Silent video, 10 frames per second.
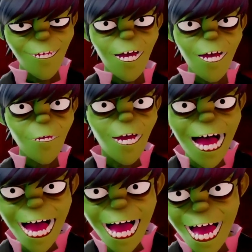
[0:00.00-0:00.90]
You know,
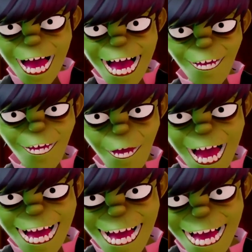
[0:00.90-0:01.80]
I, I, had a
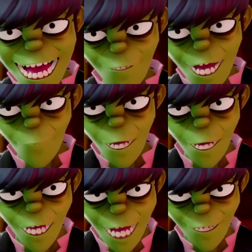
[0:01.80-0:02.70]
right laugh
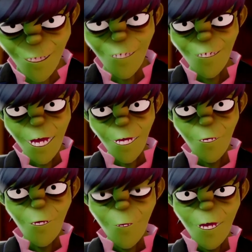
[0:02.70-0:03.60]
rampaging through
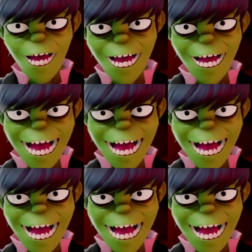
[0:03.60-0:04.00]
New York and